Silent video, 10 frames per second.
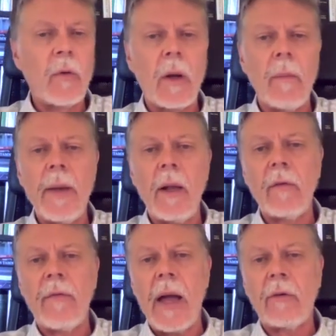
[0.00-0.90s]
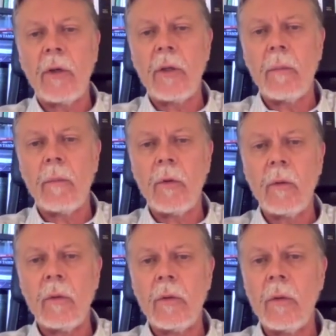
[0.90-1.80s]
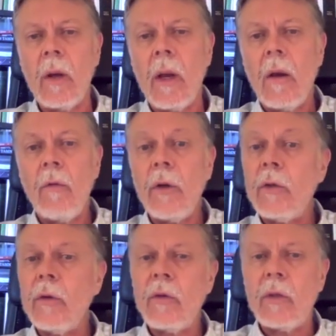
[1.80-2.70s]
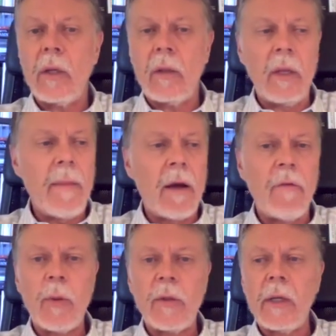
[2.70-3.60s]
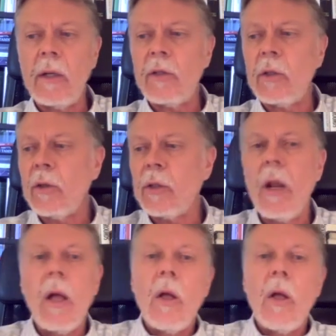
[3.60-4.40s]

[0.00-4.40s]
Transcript: compel the factory to reduce the amount of particulate solution?